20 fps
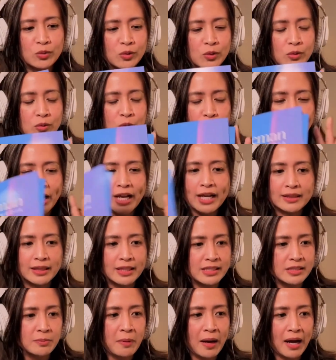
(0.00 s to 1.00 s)
create
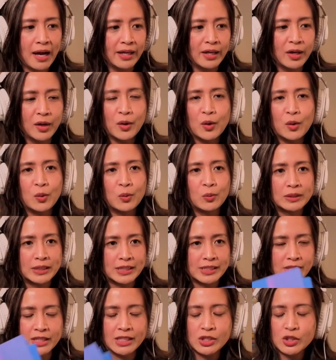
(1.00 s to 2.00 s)
this bio,
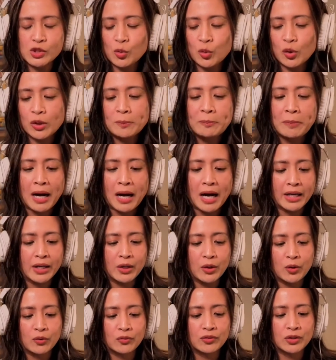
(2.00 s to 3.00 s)
this short
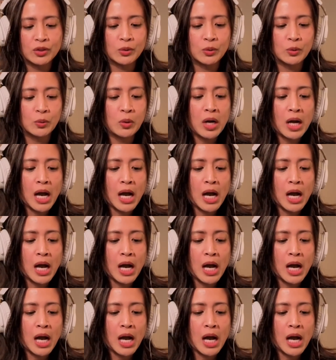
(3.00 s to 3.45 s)
bio of you.